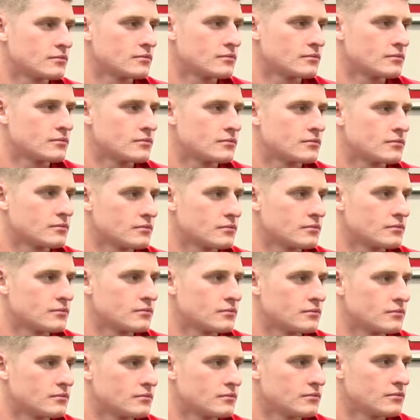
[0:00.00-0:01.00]

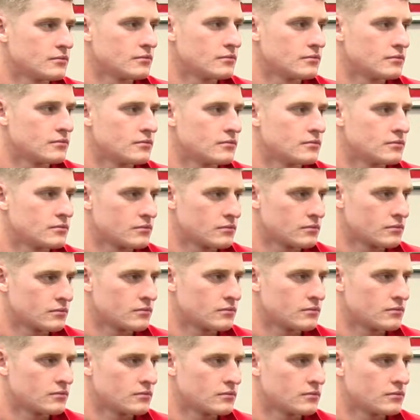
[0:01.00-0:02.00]

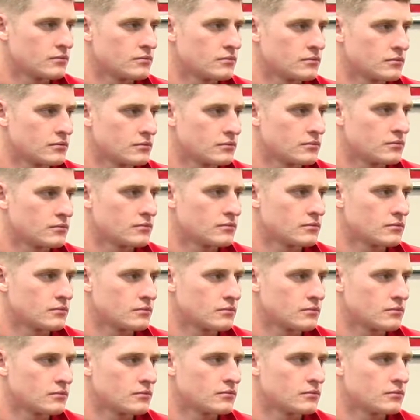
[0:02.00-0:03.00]

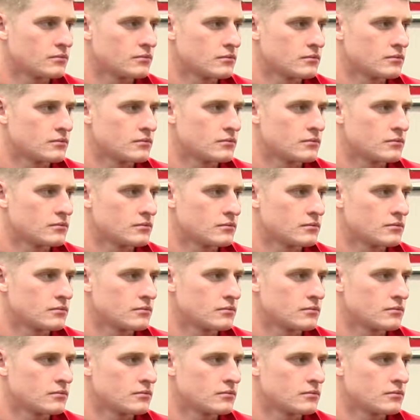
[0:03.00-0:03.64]
The person shown says nothing.